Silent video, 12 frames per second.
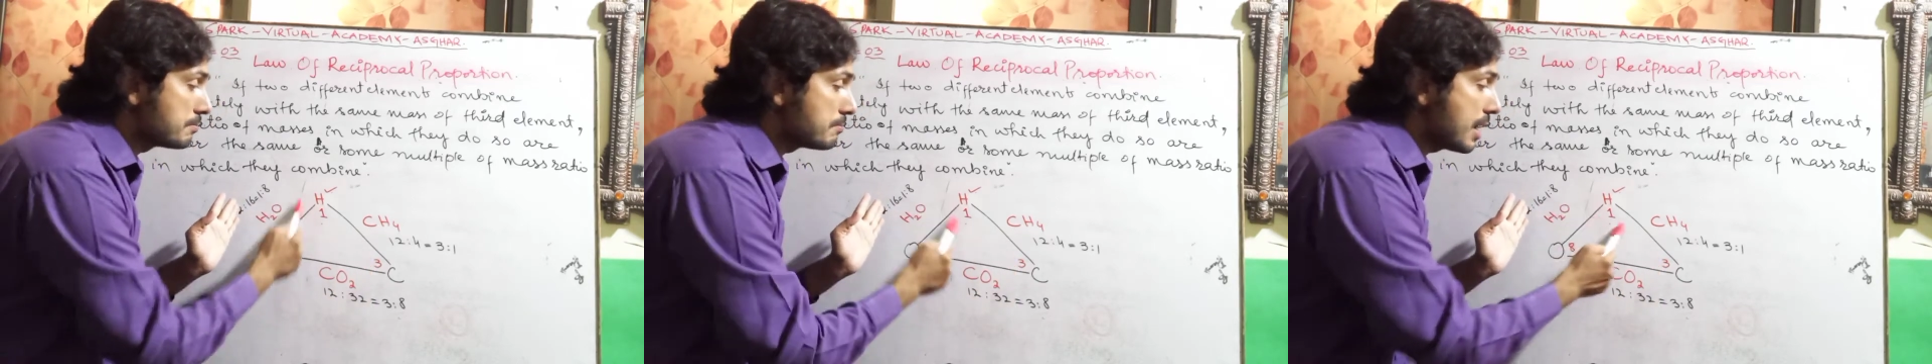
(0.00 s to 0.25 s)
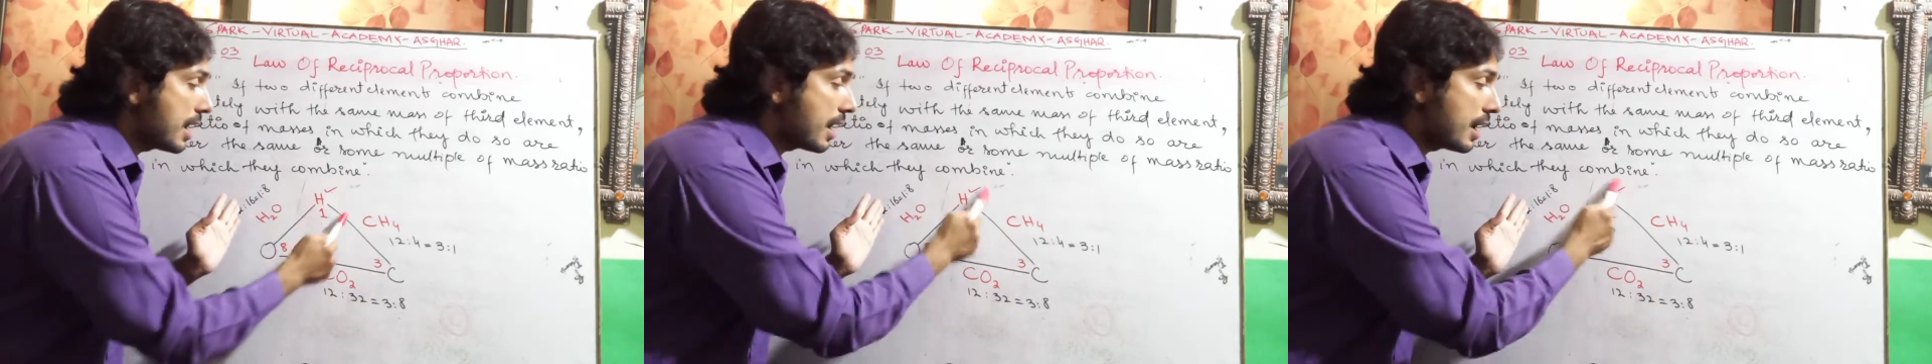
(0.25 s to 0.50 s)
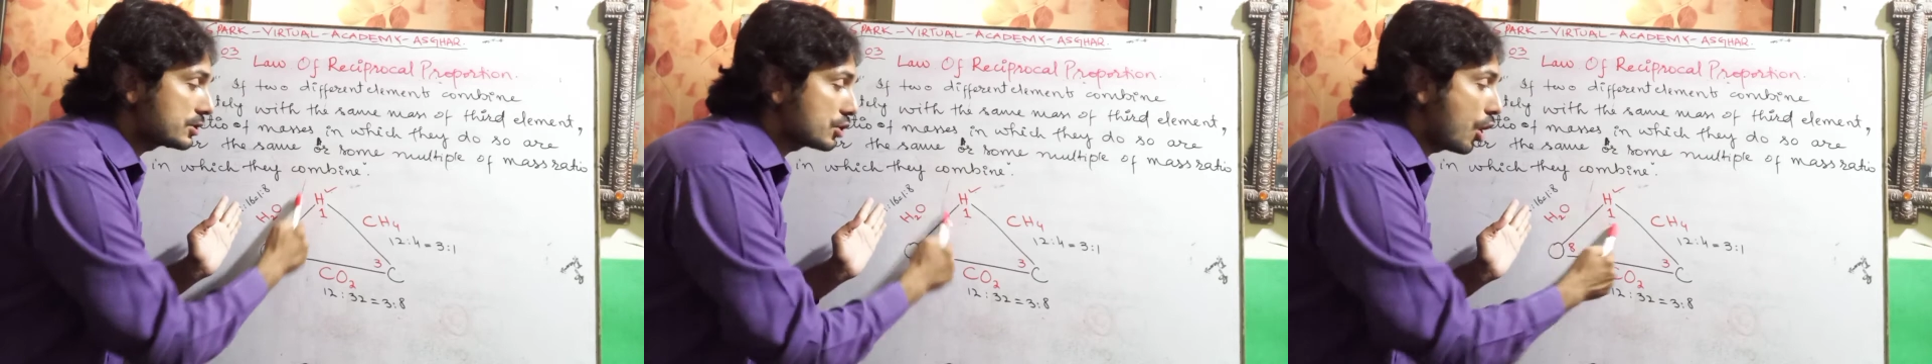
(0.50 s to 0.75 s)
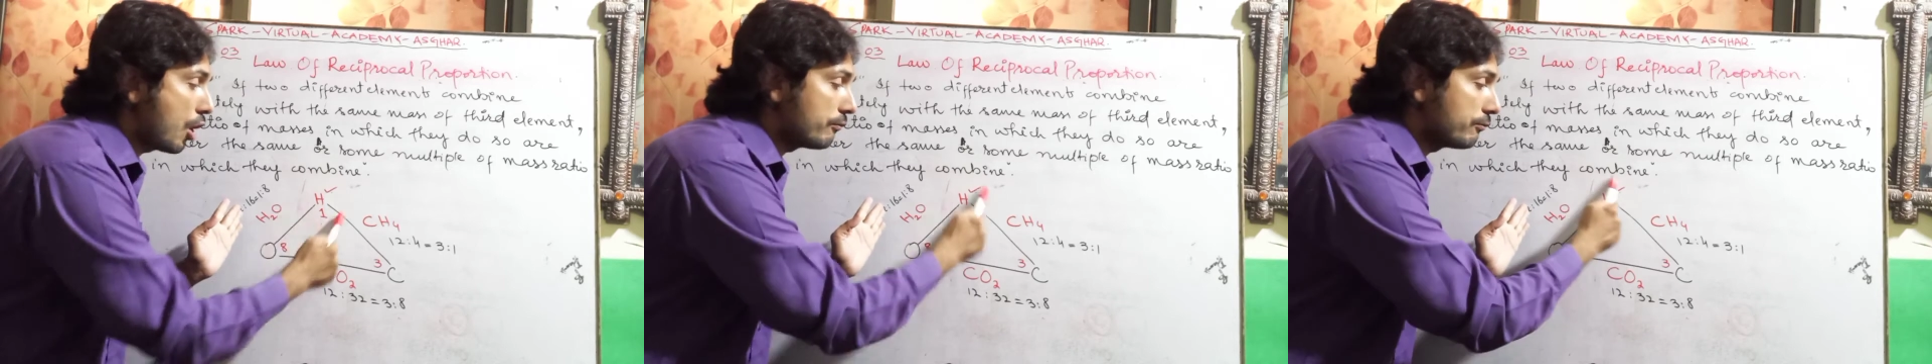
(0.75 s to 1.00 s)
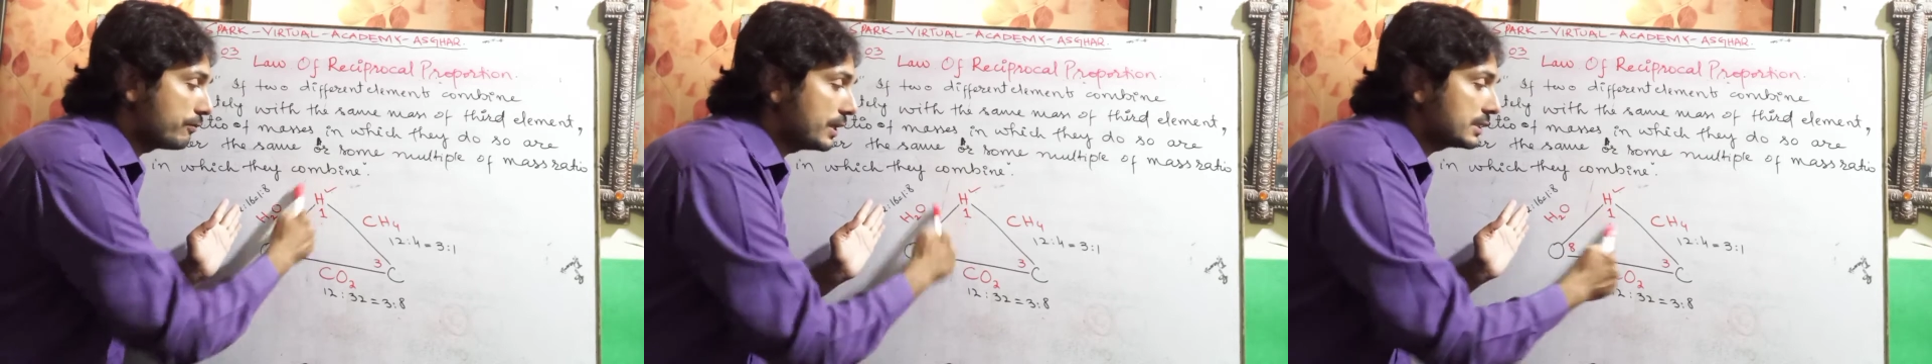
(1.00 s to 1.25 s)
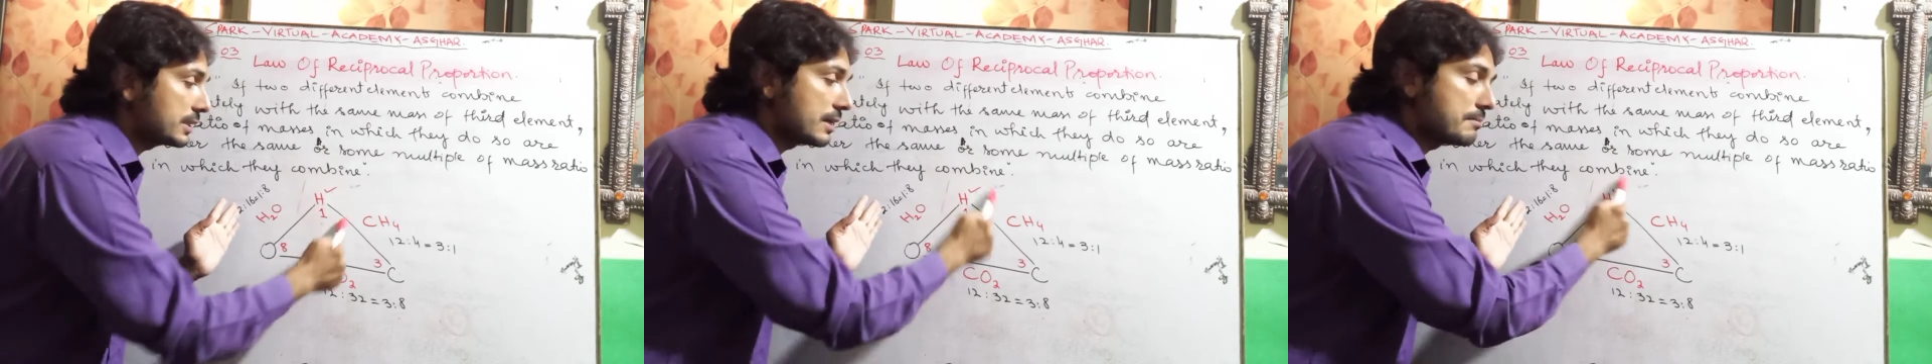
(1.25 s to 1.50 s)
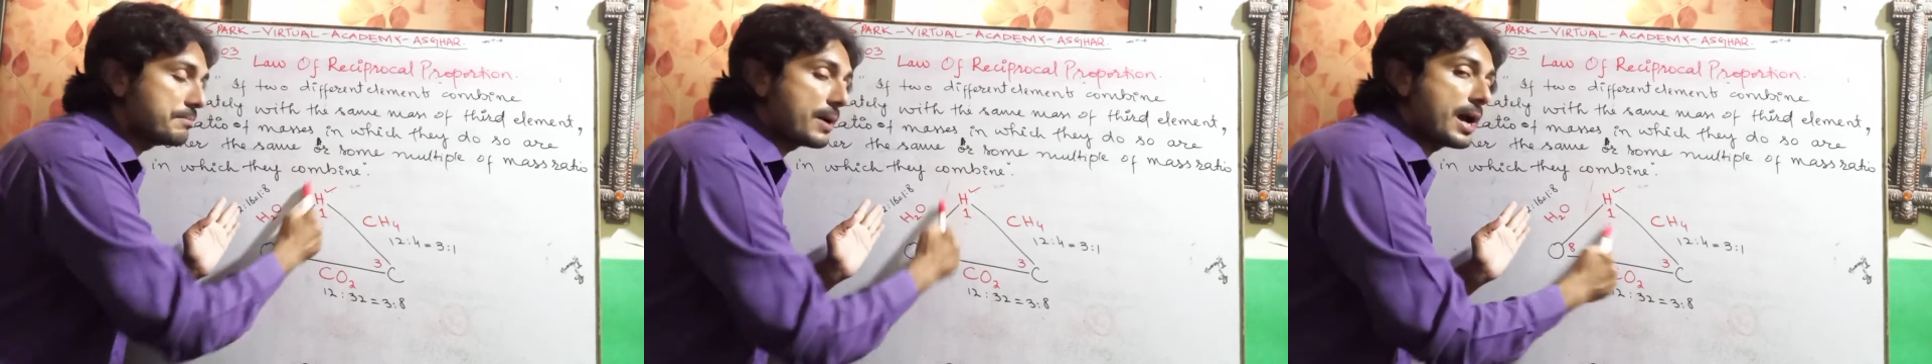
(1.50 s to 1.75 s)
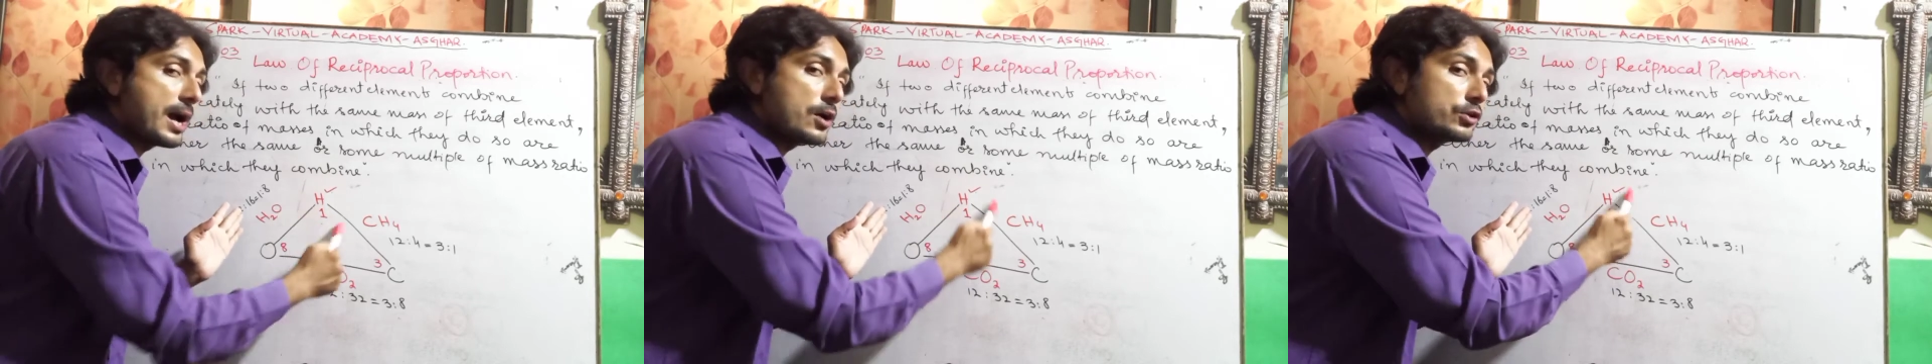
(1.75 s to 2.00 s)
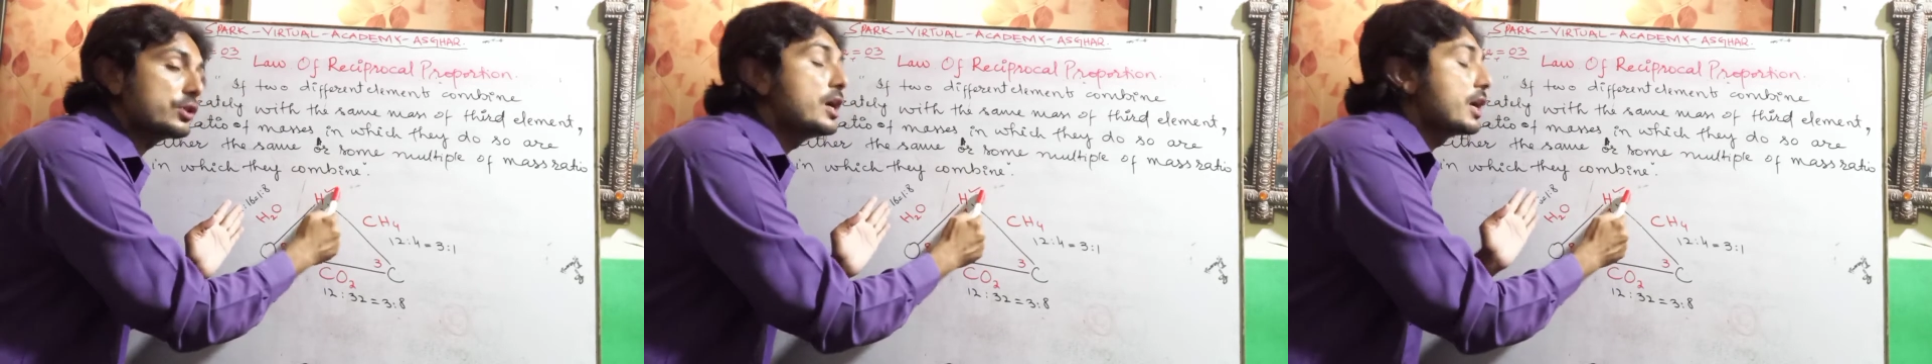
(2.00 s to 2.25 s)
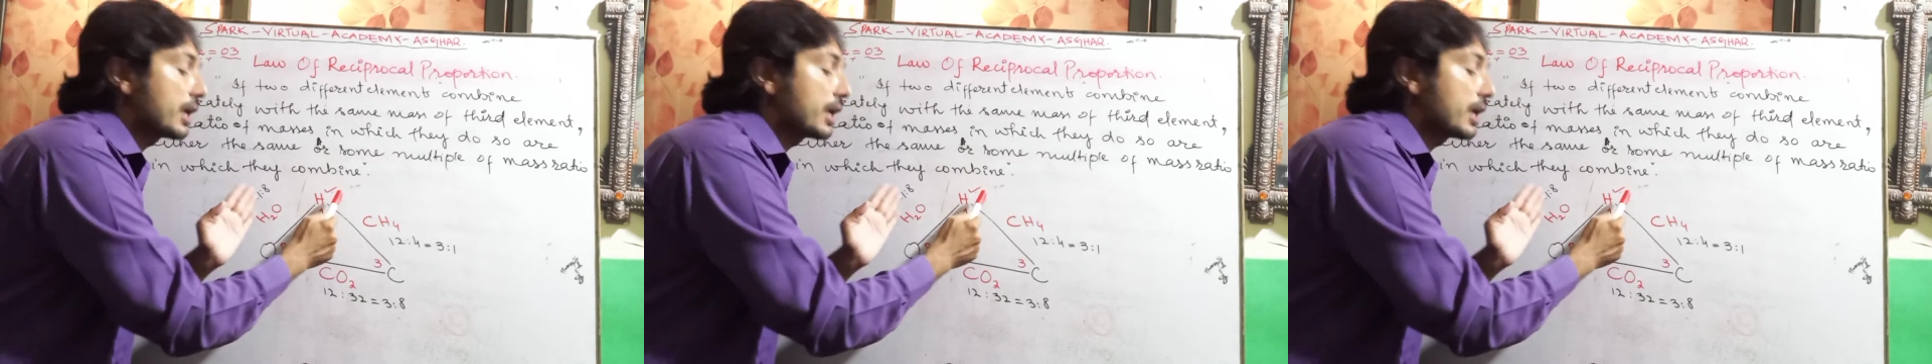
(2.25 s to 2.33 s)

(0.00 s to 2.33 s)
mass of one compound